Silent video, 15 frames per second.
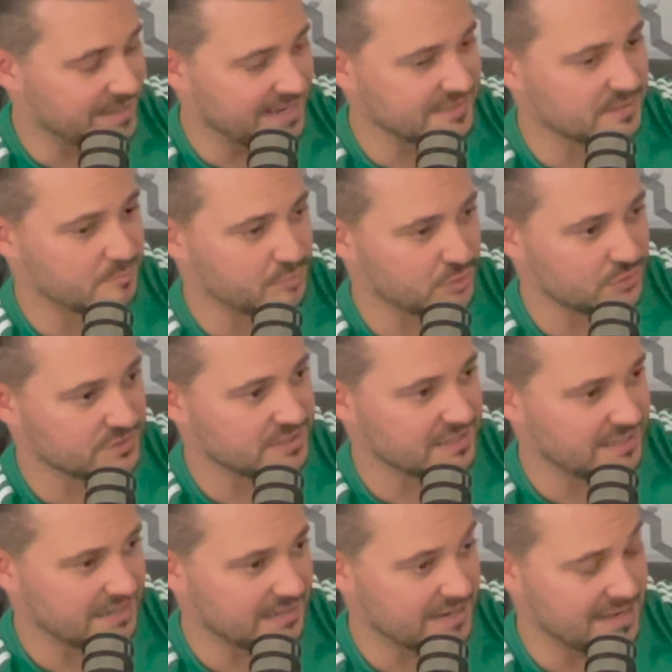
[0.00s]
a person
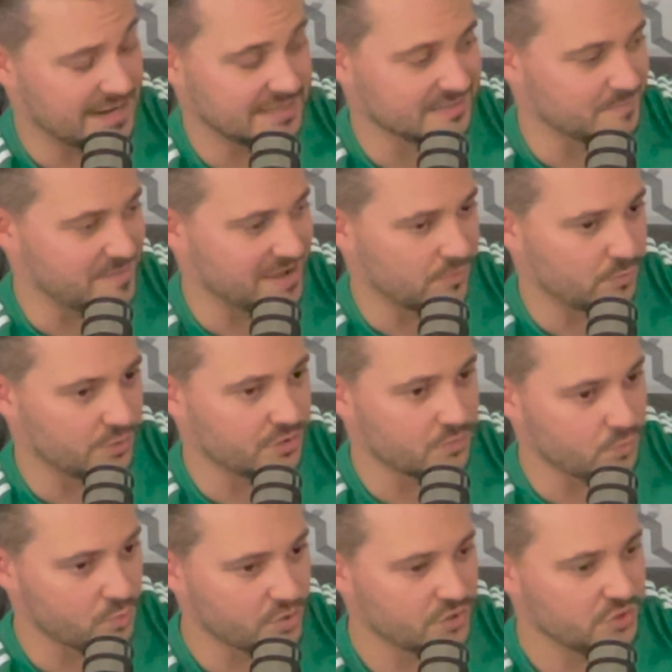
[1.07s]
and as a man,
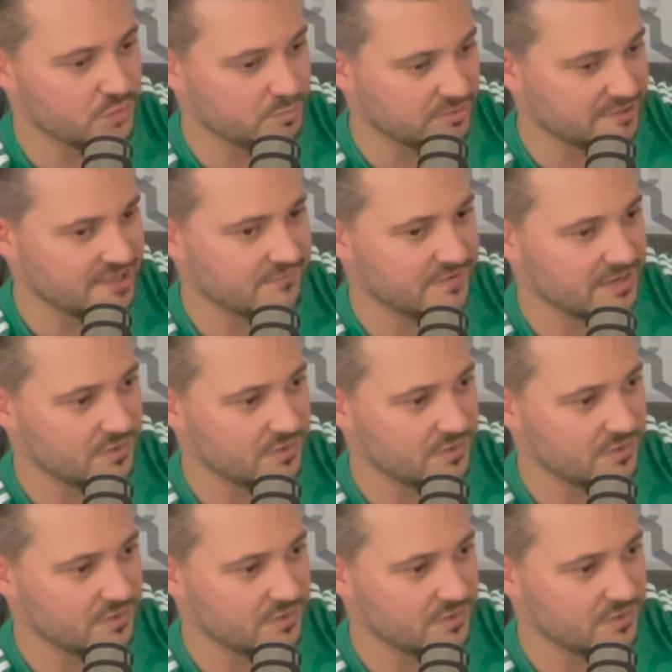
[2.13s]
what do you believe in?